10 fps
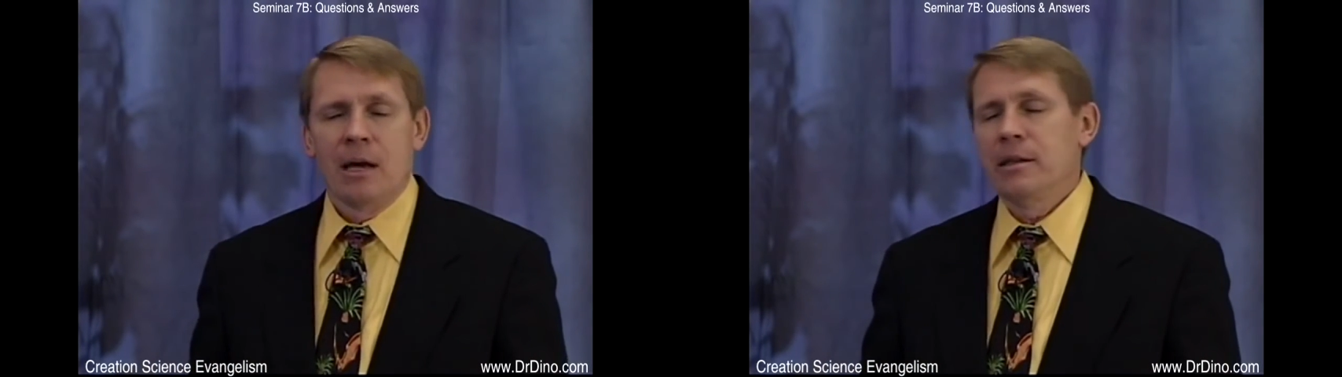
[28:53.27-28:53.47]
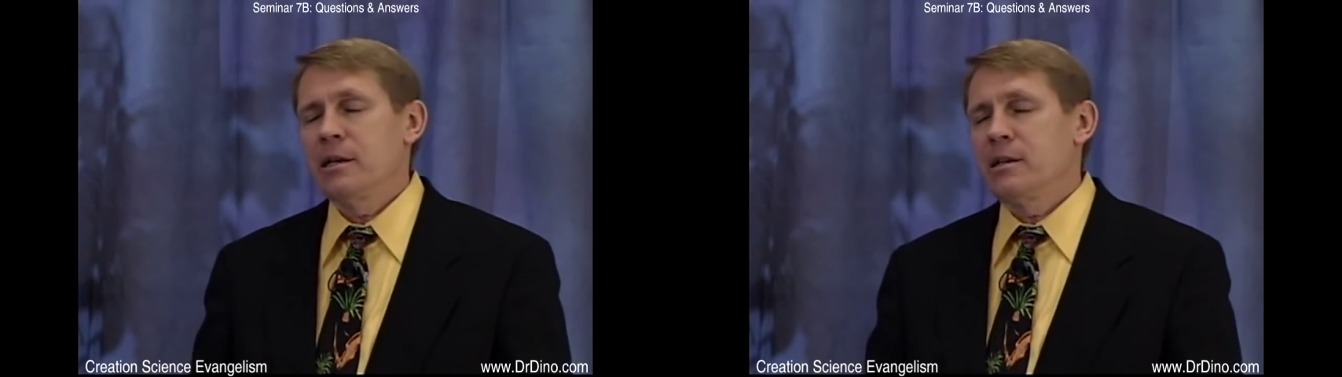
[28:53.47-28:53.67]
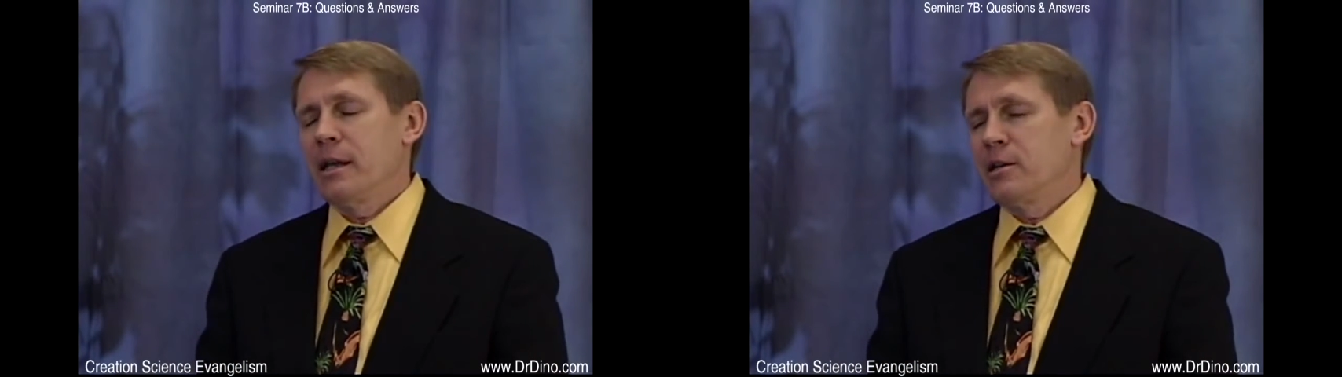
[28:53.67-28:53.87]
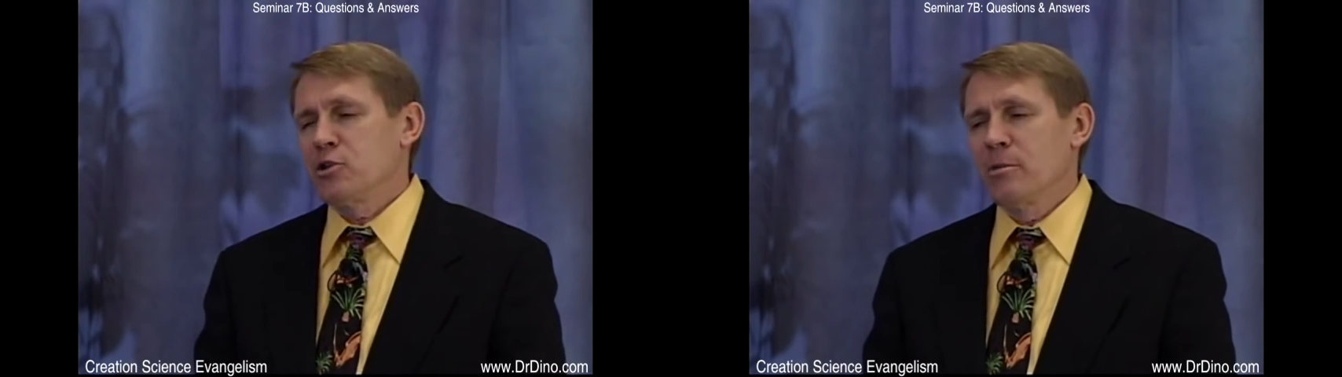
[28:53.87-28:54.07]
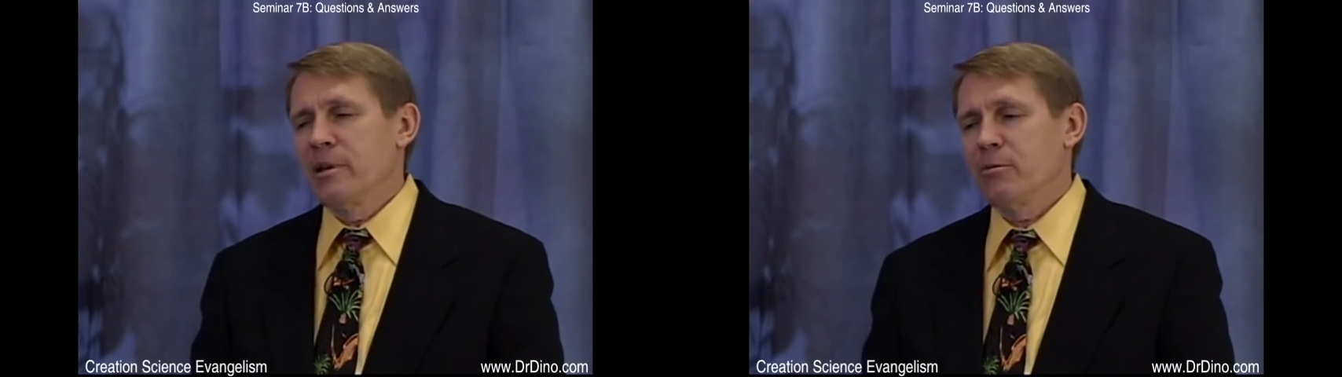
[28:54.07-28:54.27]
And they
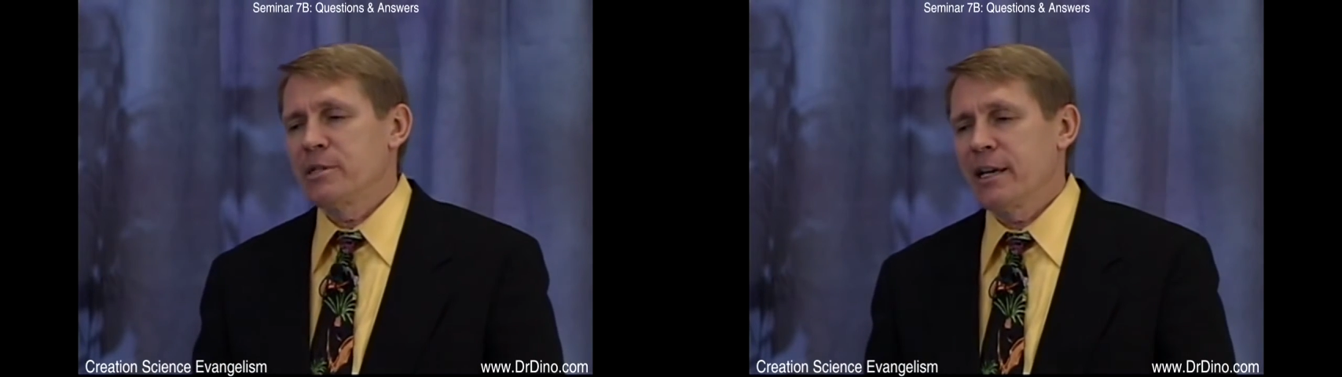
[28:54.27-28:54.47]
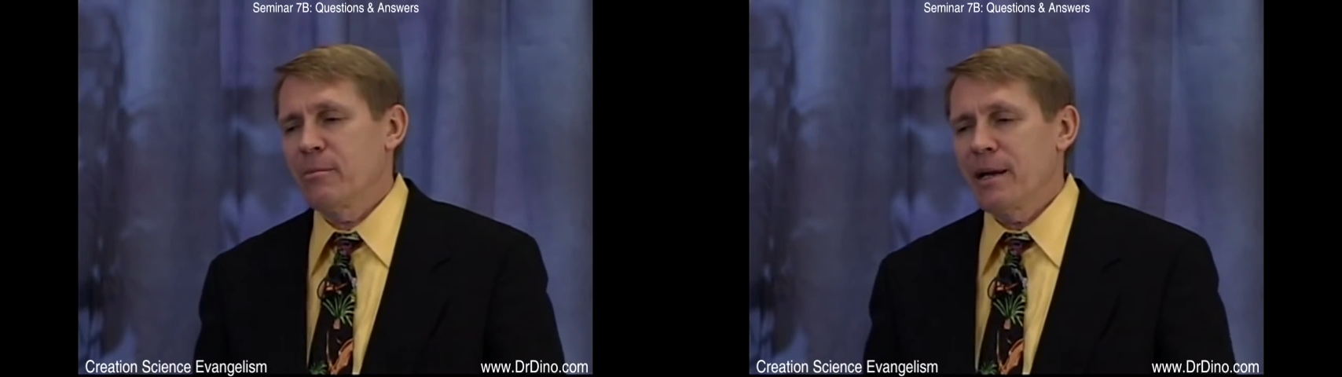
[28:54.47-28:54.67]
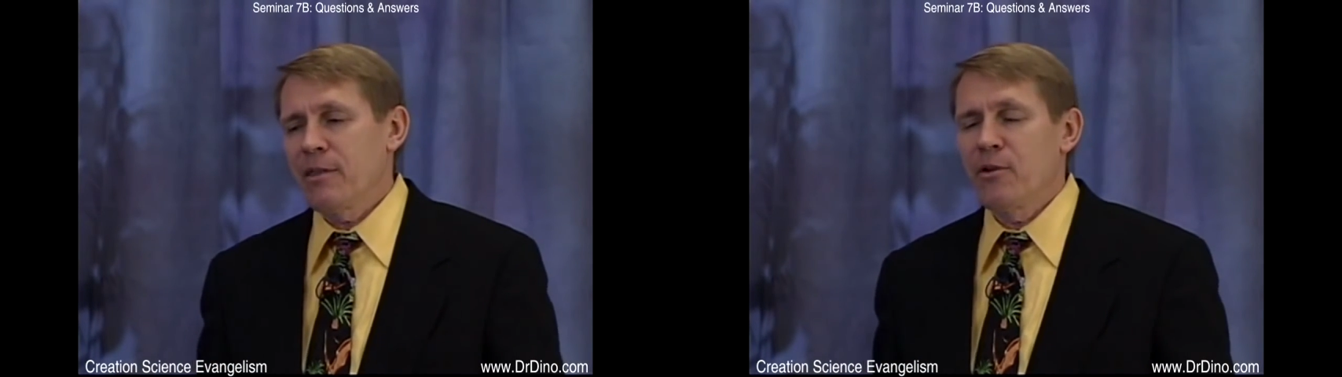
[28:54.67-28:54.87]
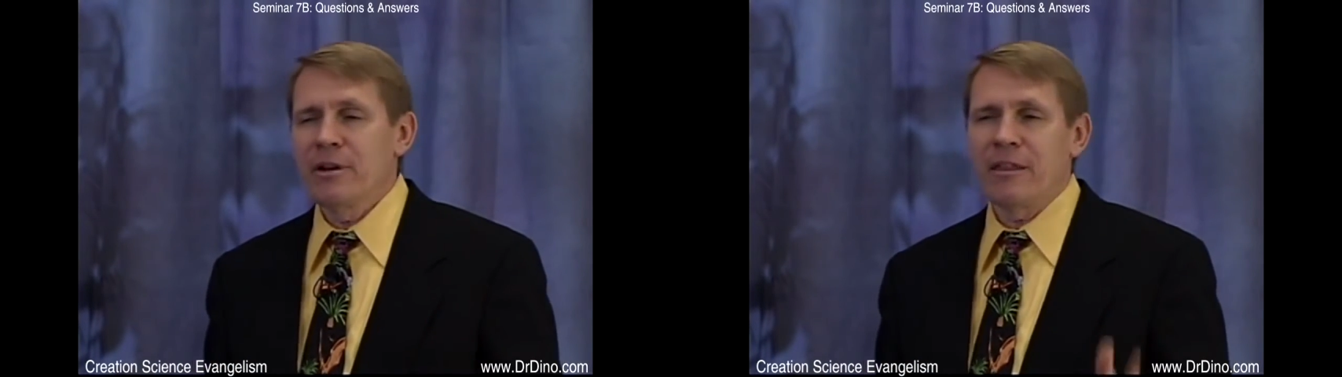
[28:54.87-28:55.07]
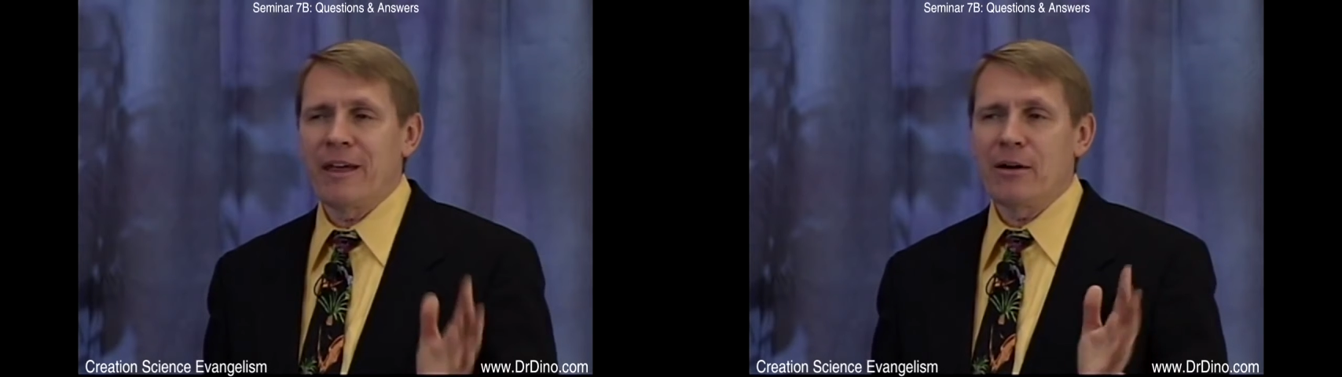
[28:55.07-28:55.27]
determined it would take about
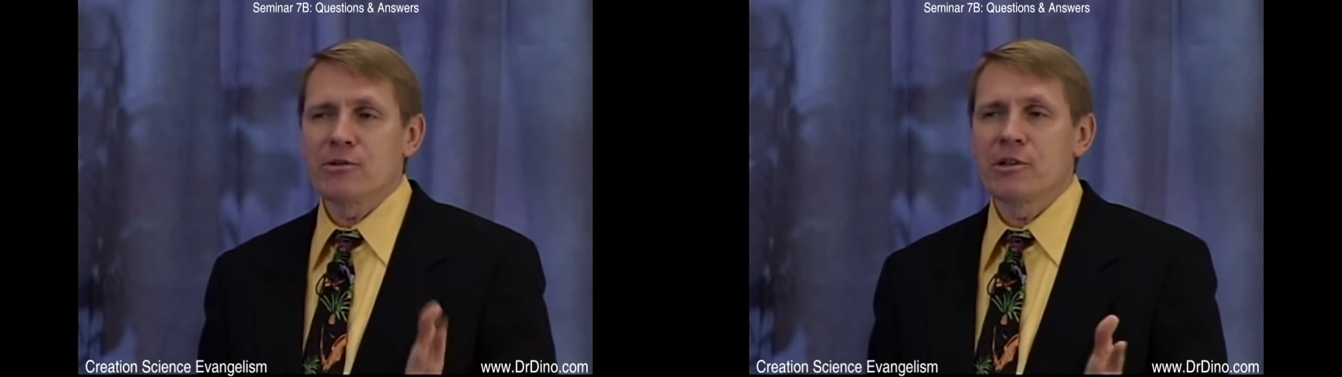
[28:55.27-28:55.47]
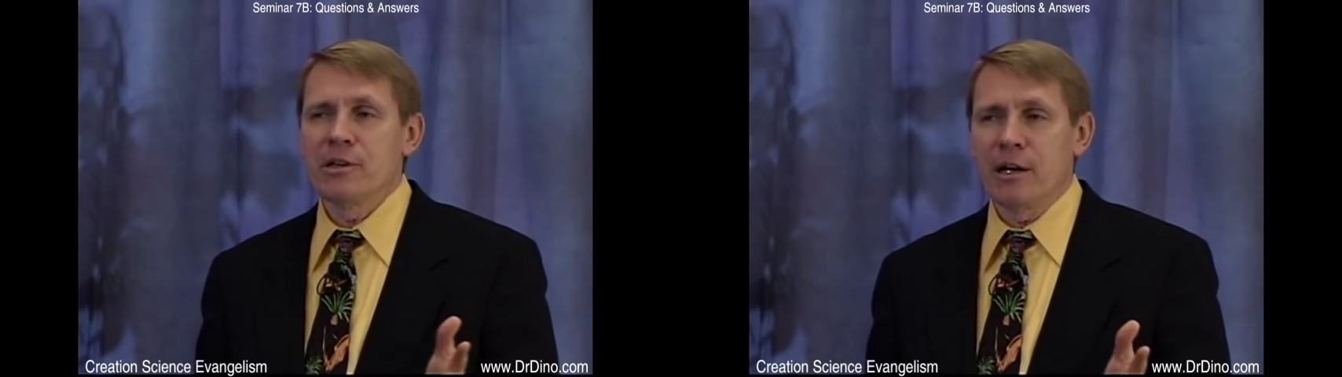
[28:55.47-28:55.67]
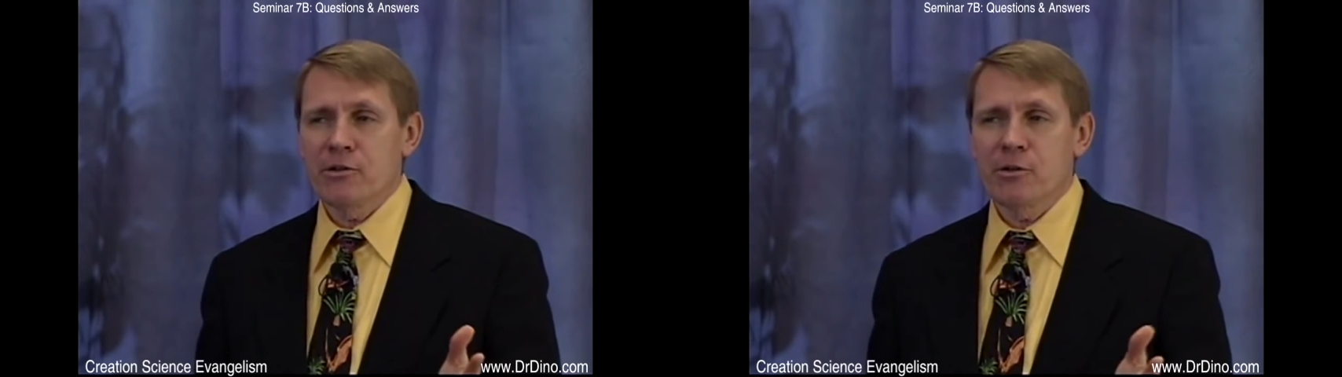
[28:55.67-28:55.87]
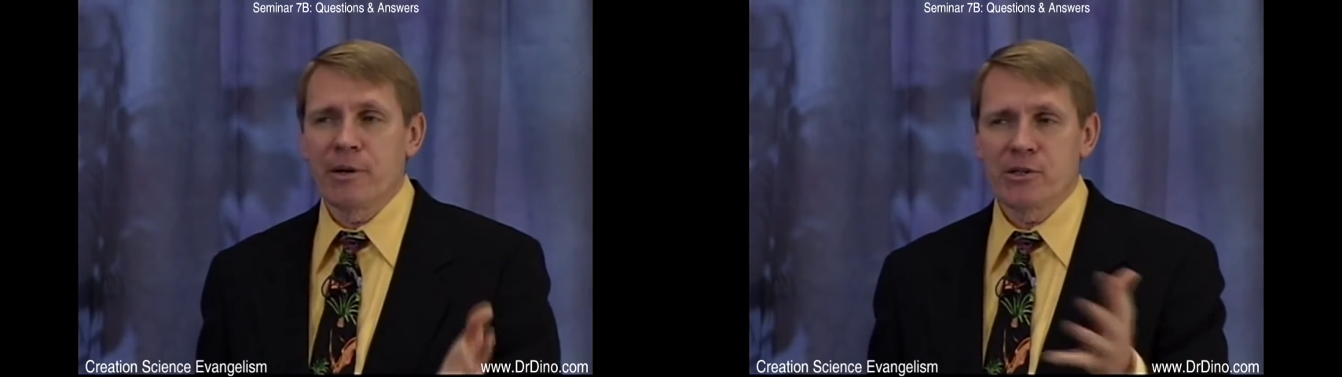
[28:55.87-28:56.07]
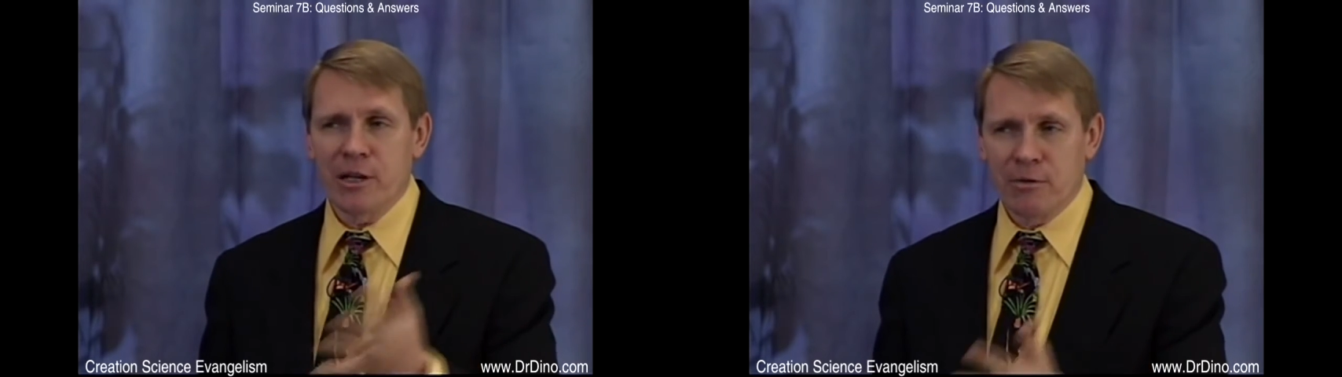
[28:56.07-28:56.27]
30,000 years
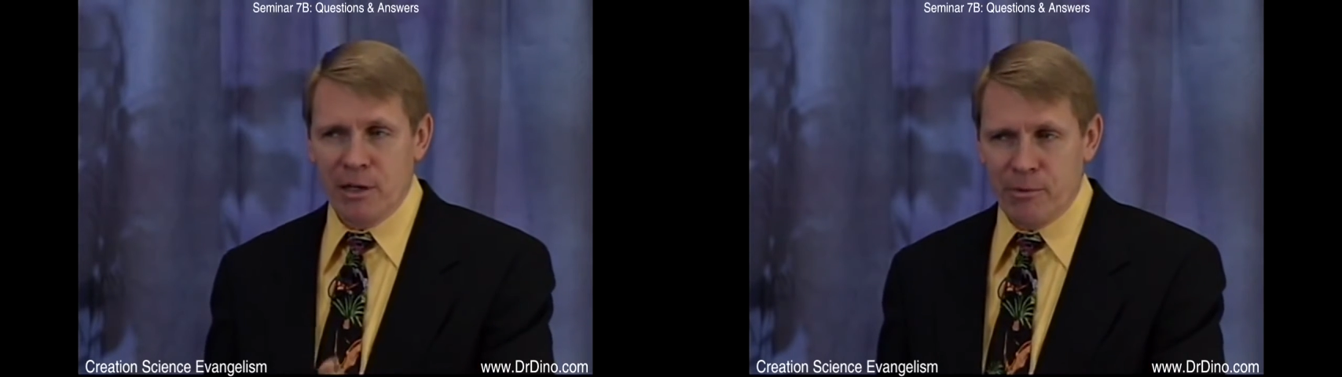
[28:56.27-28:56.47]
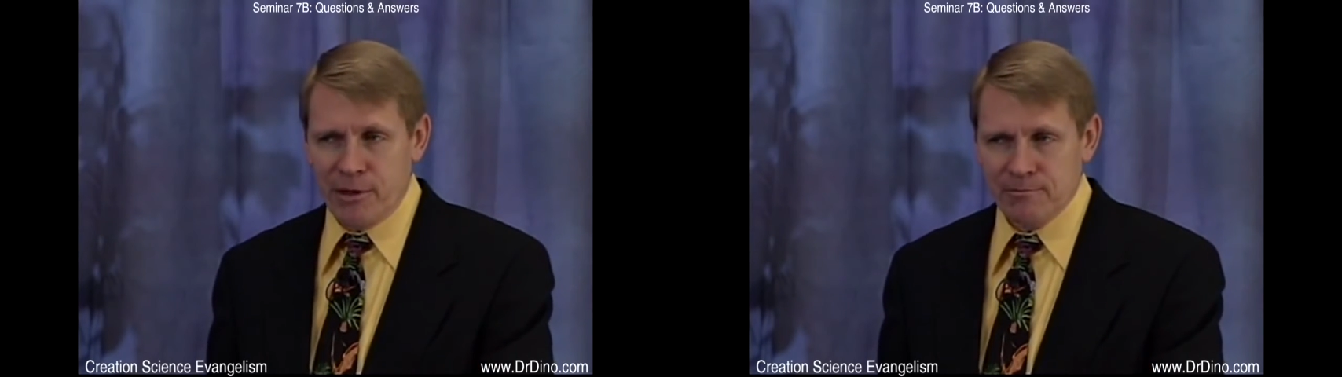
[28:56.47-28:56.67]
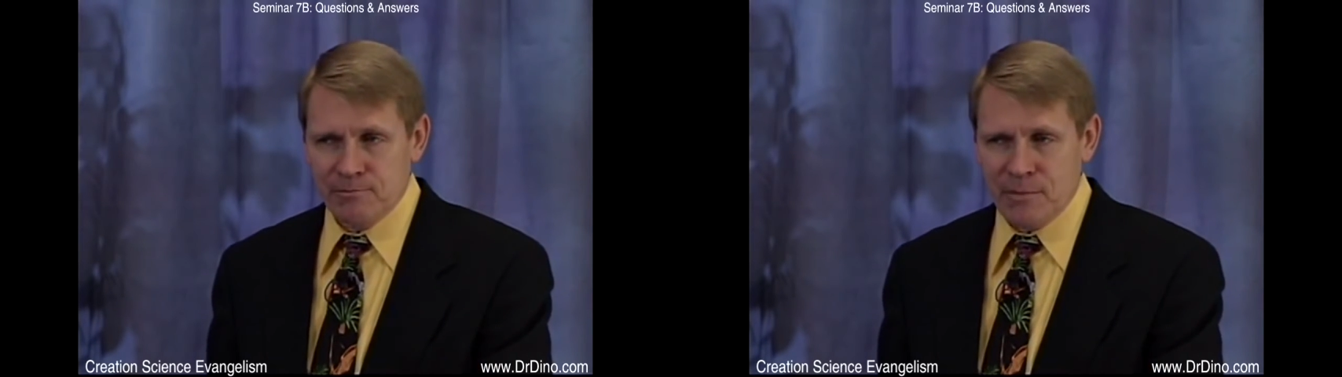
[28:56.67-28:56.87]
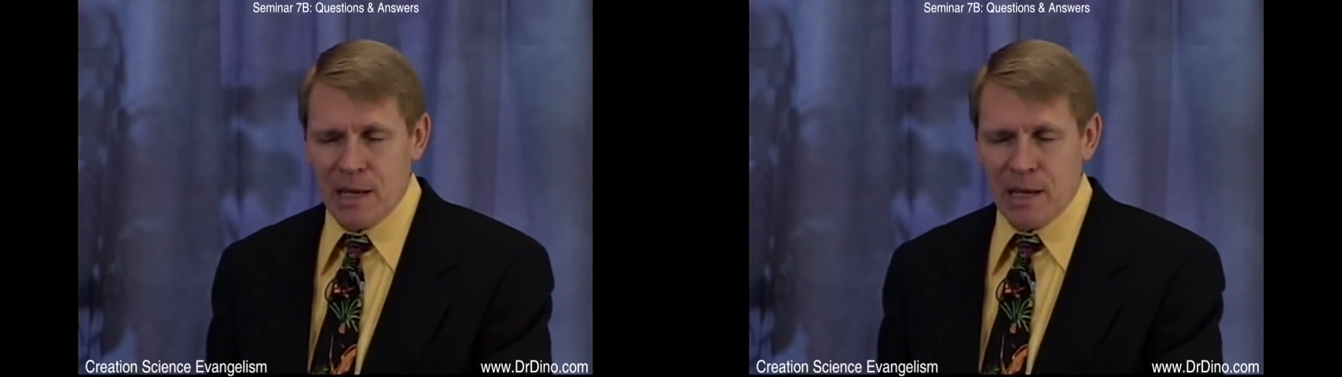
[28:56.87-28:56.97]
to reach equilibrium.